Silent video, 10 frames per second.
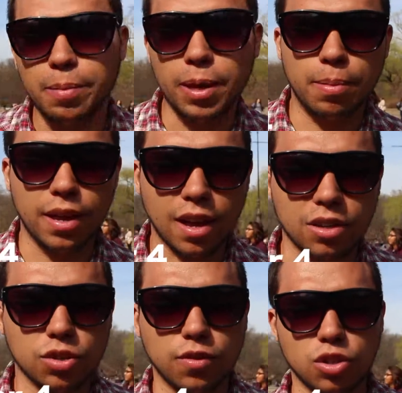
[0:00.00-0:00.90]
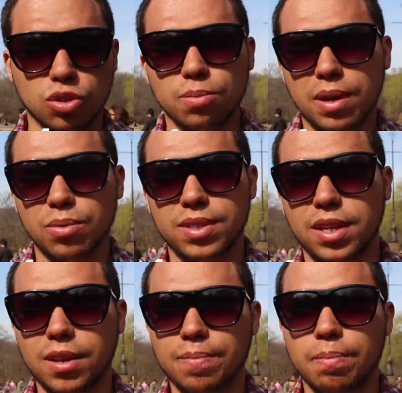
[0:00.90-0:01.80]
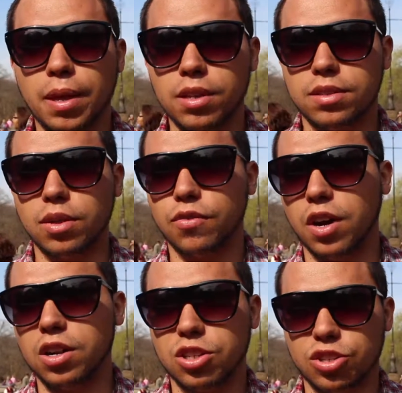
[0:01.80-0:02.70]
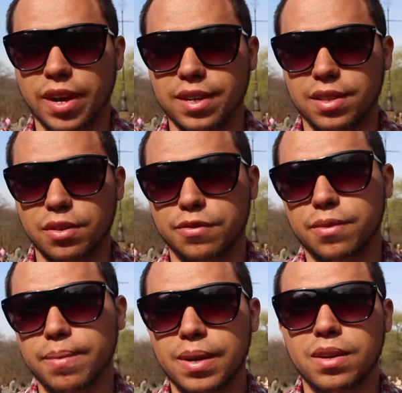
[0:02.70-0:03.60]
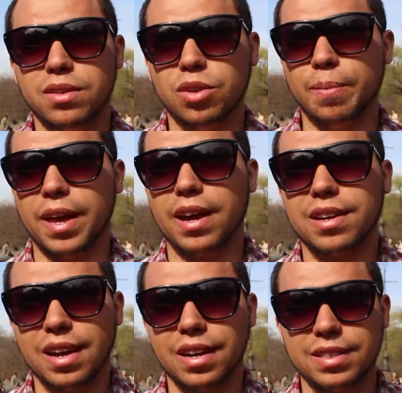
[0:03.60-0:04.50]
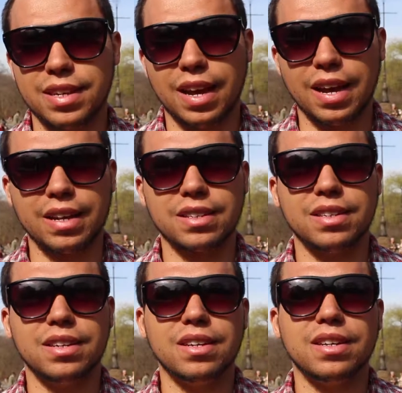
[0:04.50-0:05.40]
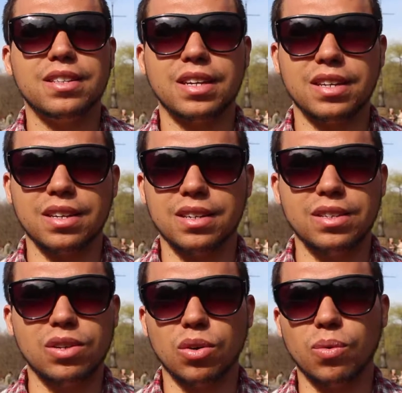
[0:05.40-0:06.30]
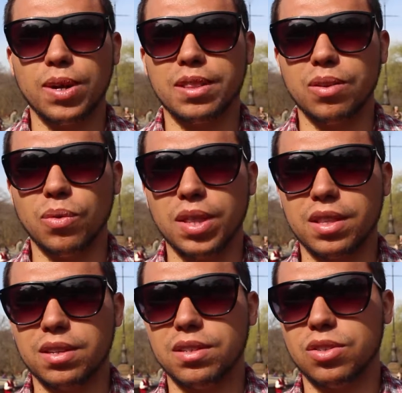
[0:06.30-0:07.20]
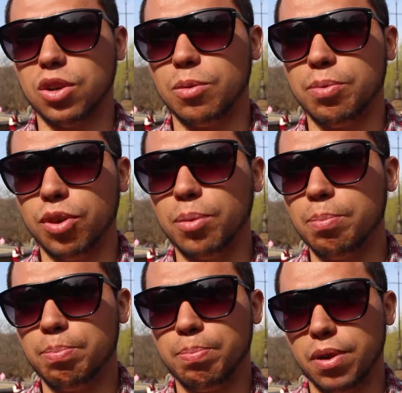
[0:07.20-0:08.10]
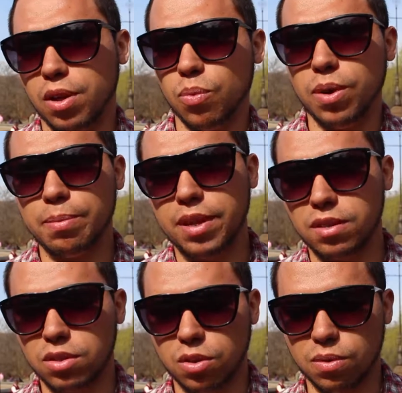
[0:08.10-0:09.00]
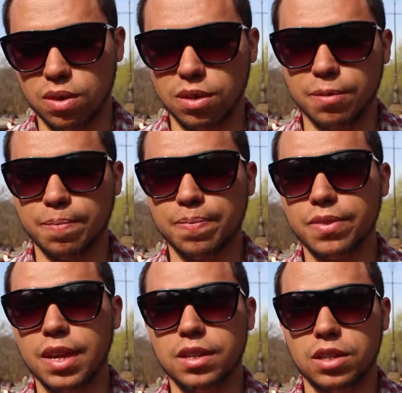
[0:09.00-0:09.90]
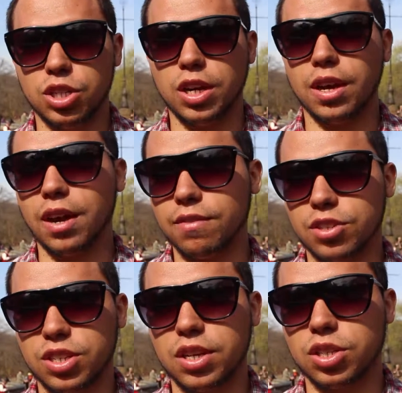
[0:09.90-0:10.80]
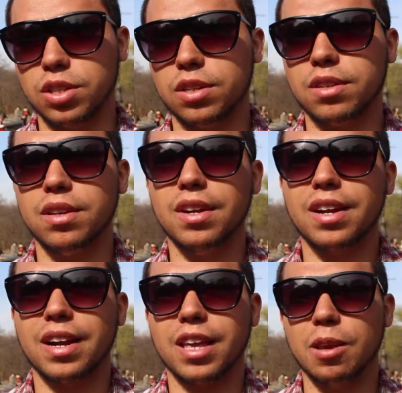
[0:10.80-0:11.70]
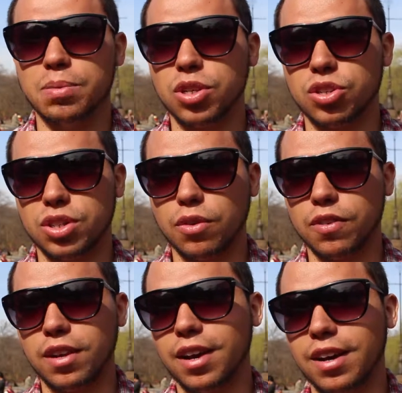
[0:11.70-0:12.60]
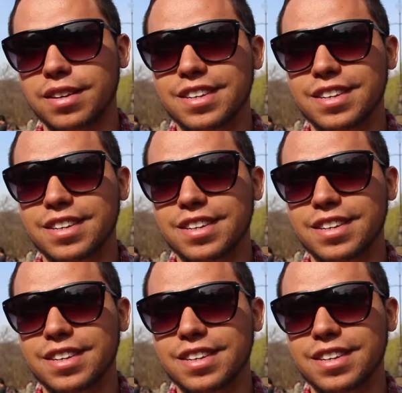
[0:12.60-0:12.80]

be a bit controversial, but I would say make yourself unattractive. Don't make eye contact. Think, with certain pretty women, don't initiate conversation, and keep to yourself a lot.